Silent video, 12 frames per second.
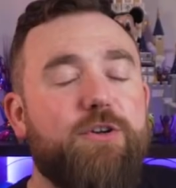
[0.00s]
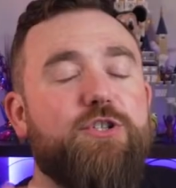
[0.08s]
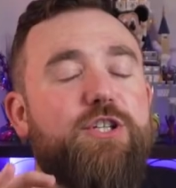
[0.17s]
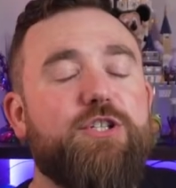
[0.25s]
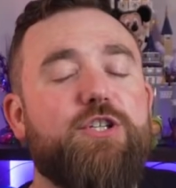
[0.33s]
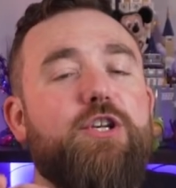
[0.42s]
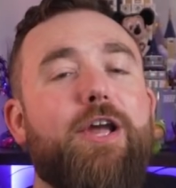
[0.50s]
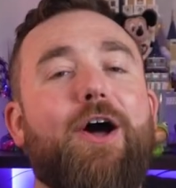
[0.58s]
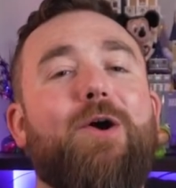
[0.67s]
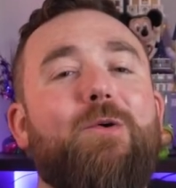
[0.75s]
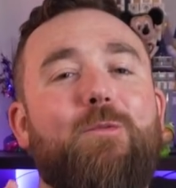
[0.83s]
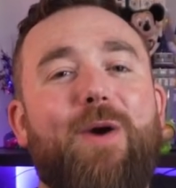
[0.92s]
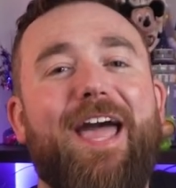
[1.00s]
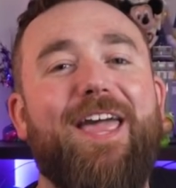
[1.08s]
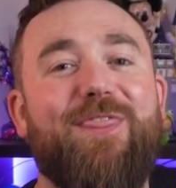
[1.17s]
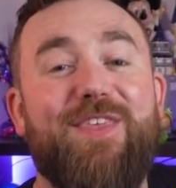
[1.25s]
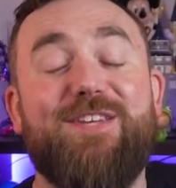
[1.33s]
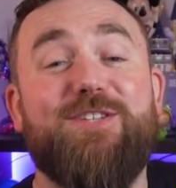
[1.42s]
is just no way
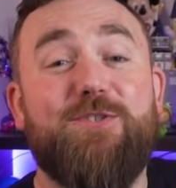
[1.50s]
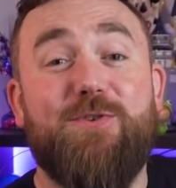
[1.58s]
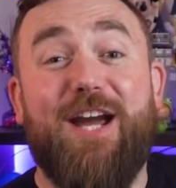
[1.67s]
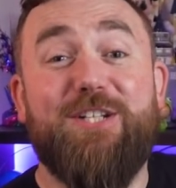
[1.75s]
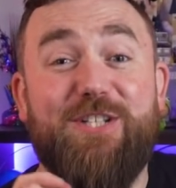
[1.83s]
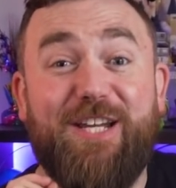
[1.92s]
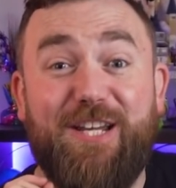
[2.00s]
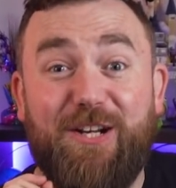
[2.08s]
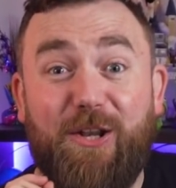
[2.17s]
this attraction can